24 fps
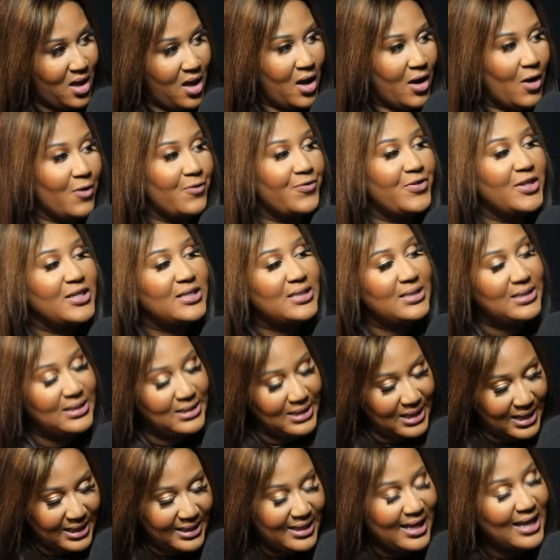of the
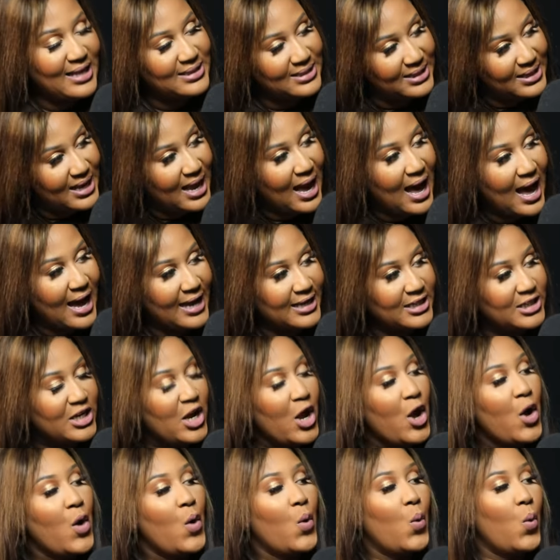sea heart
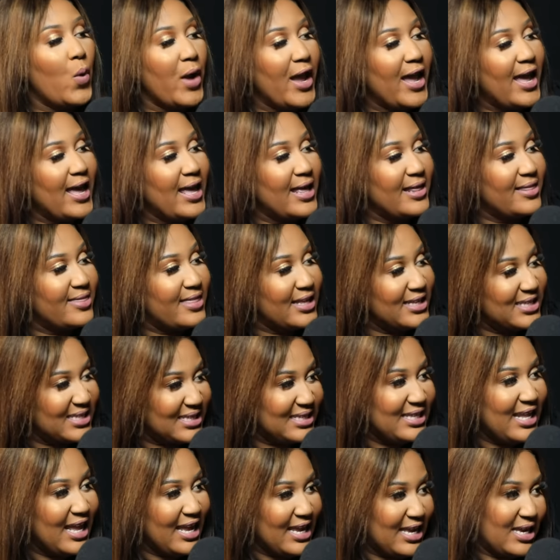where the
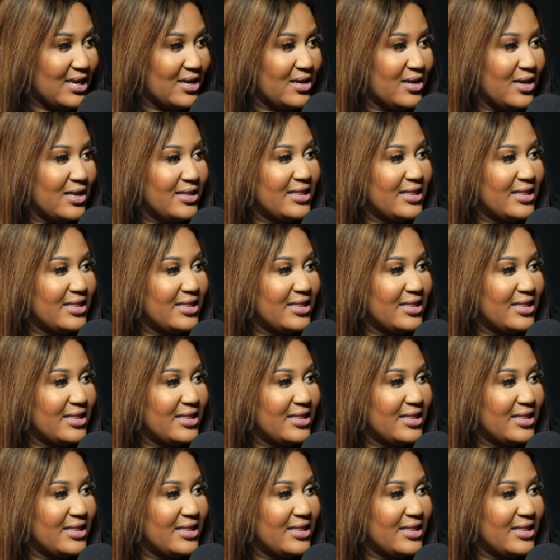snake,